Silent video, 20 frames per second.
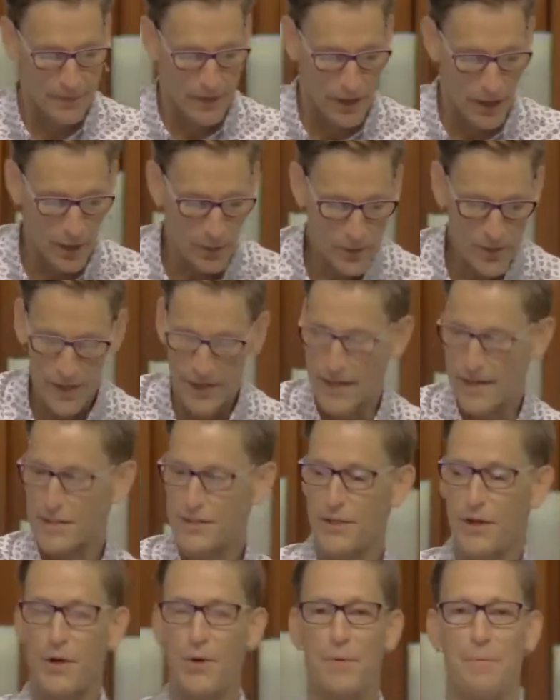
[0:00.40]
Okay,
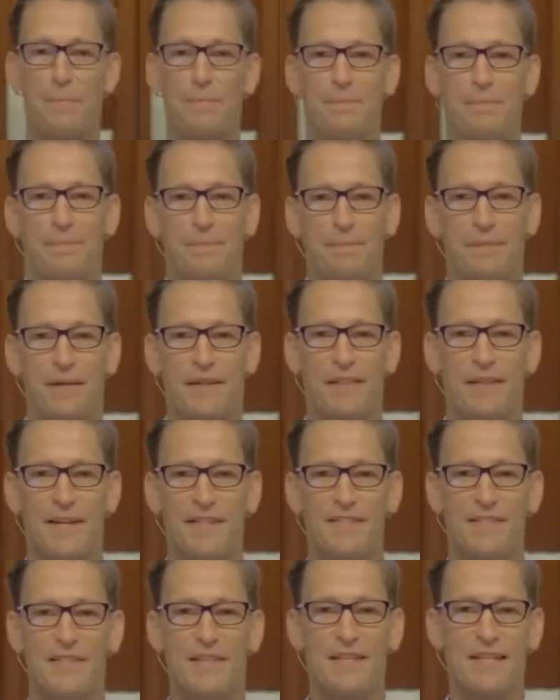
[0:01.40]
so
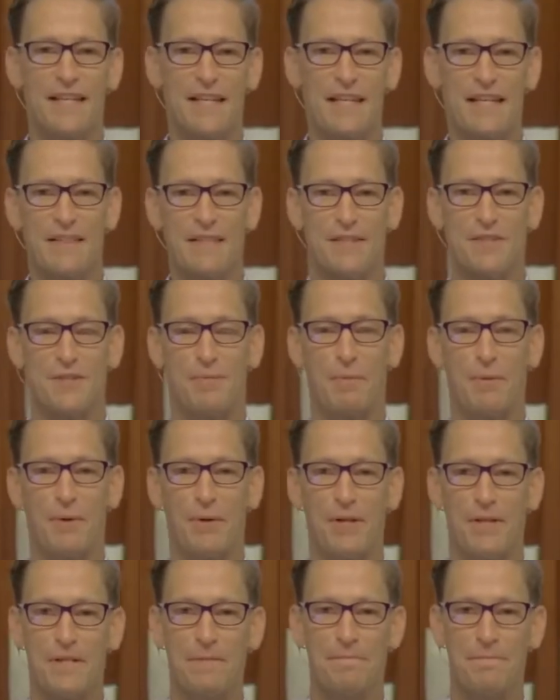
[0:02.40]
let's dig in this
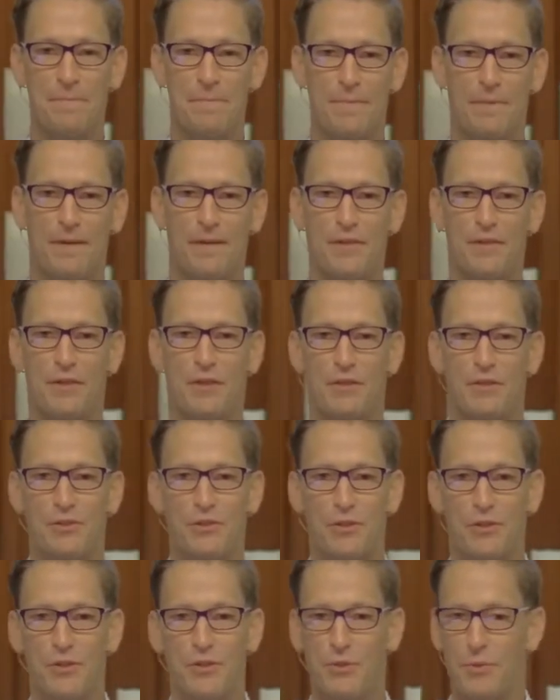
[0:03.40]
morning
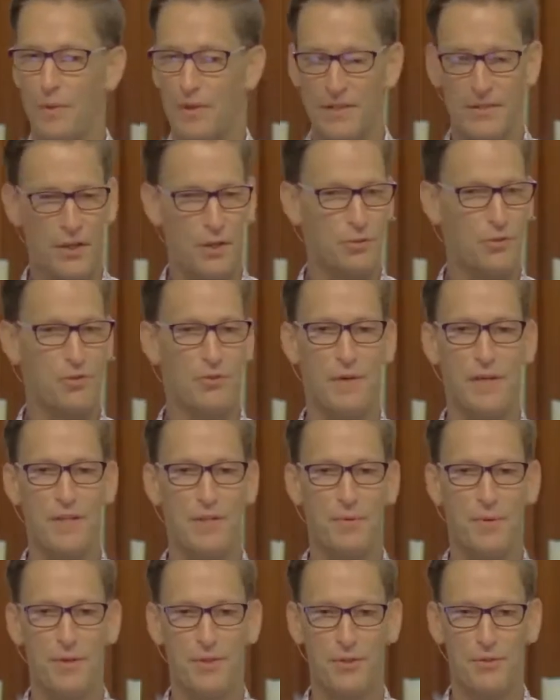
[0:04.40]
to, let's go straight
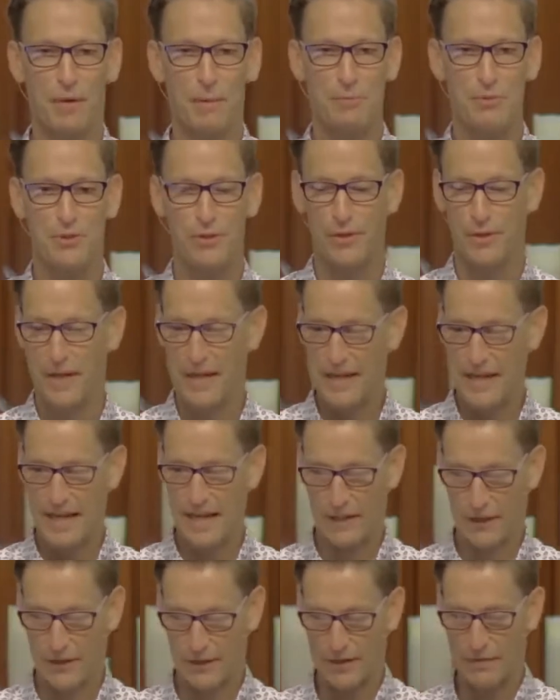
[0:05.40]
to our scripture.
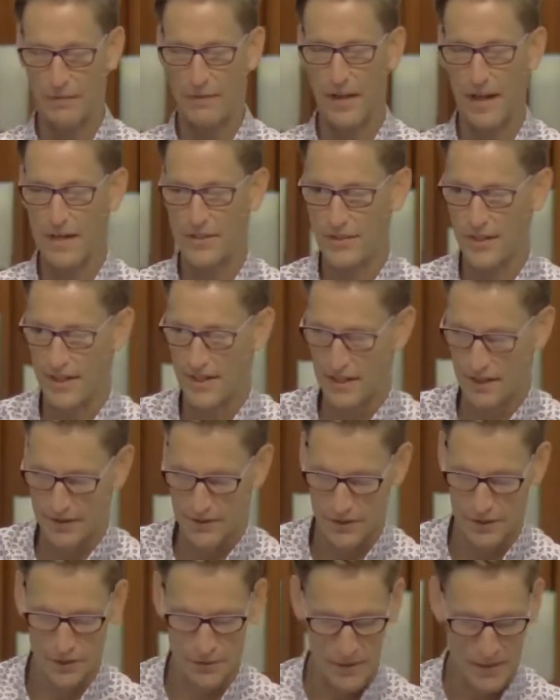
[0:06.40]
And they're going to flash that on the
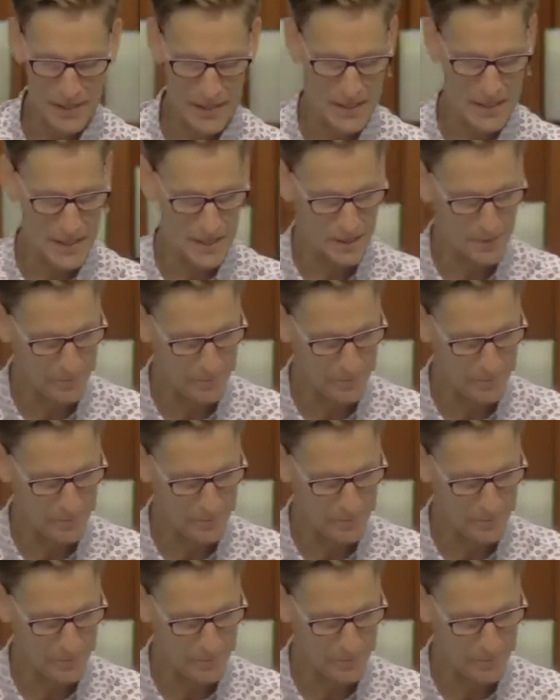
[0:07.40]
screen here.